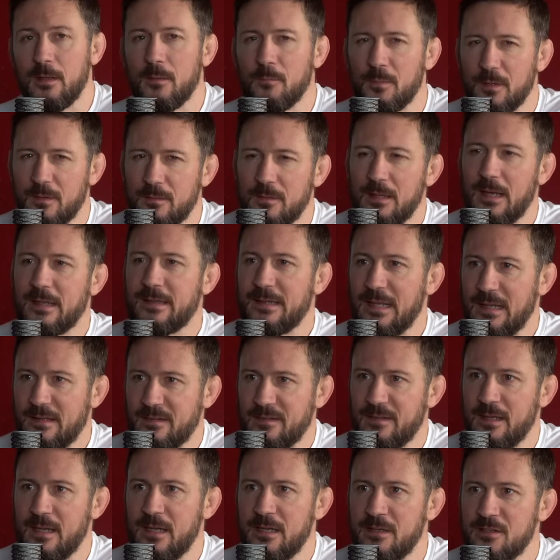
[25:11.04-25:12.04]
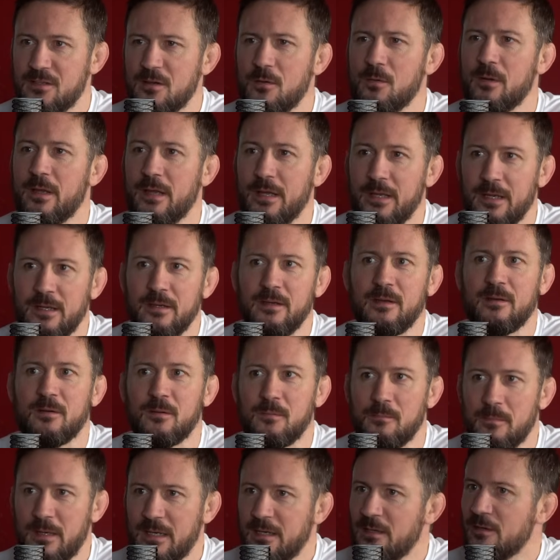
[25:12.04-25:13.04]
But at that stage, okay,
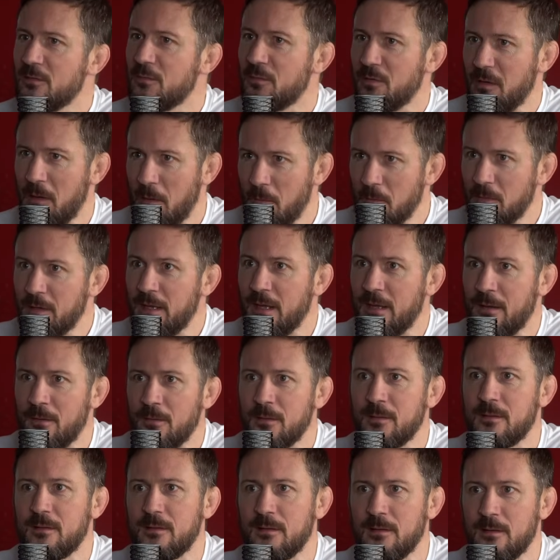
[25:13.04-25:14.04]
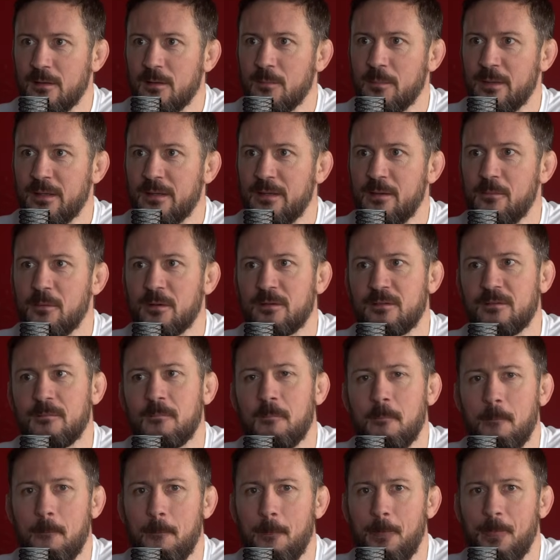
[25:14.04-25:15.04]
Mendes was slowing down a little bit. He
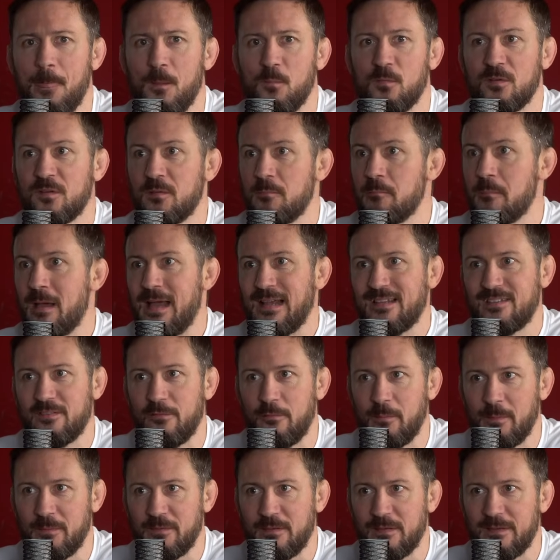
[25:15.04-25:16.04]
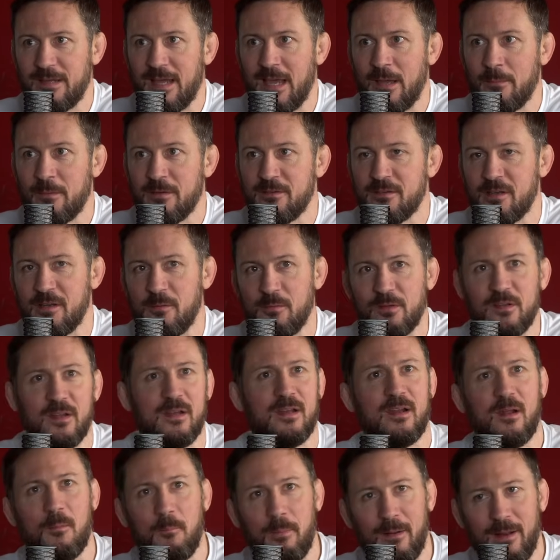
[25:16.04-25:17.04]
wasn't massive amounts of damage, and he was
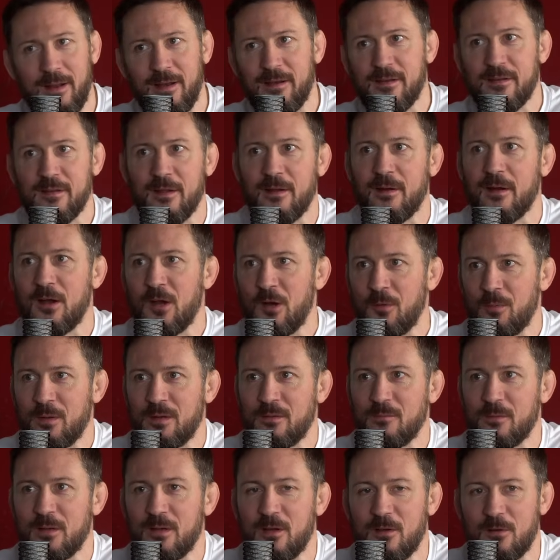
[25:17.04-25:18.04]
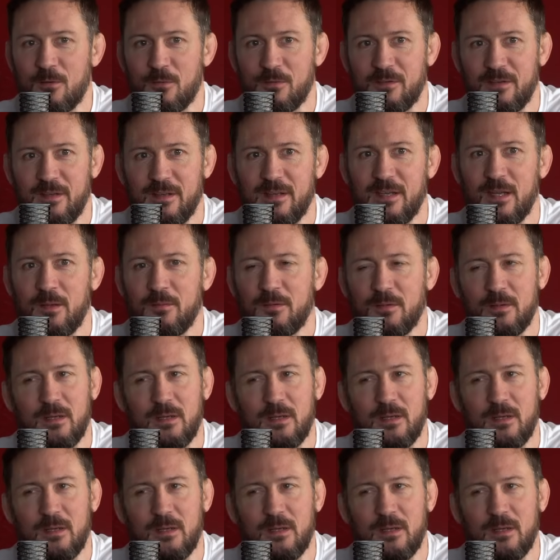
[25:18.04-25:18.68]
kind of complaining to her when Conor was hitting him.